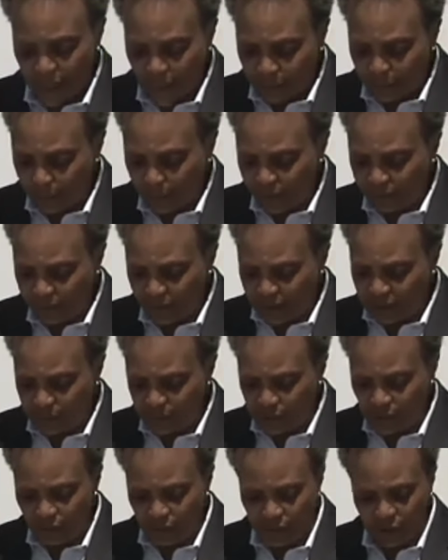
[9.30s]
Neighborhood
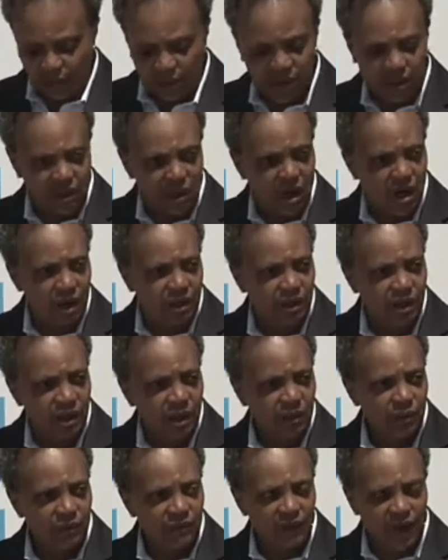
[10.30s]
investments focusing on
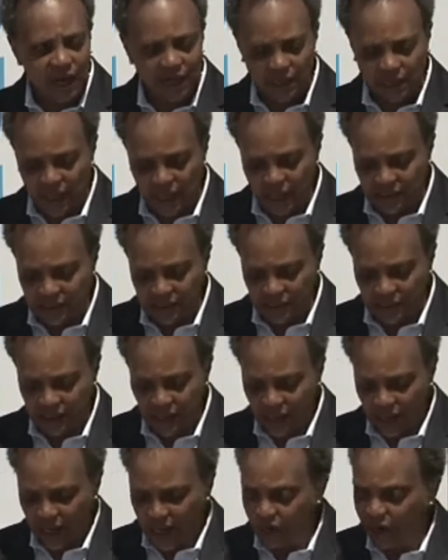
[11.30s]

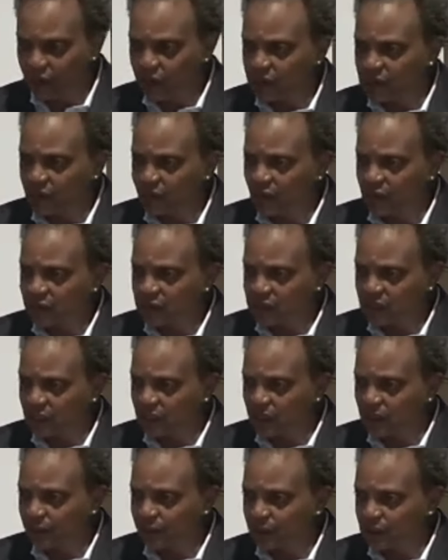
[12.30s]
revitalizing areas of our
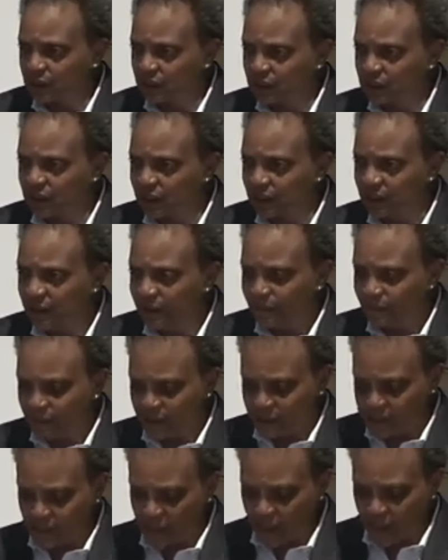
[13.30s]
city, and particularly
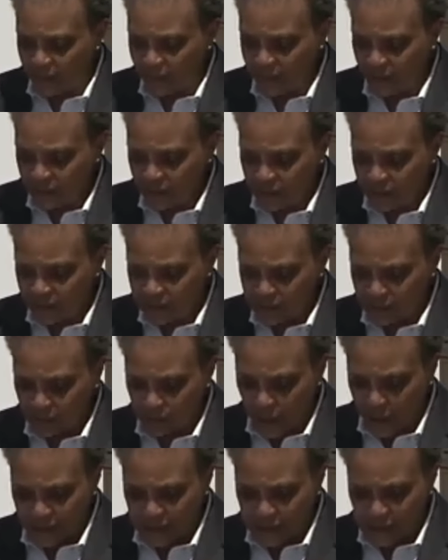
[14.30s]
the south and
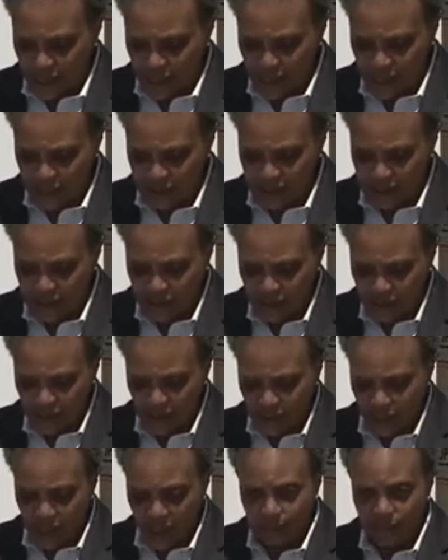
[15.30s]
west sides,
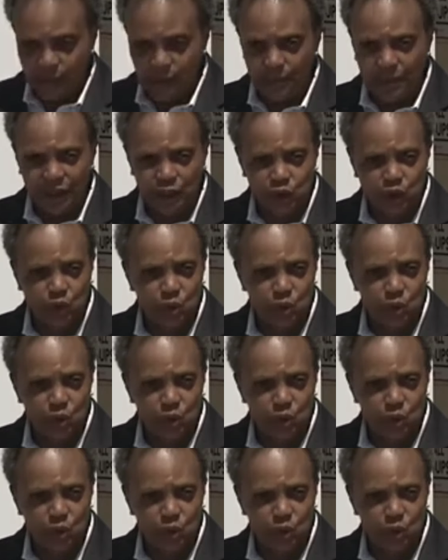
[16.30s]
to make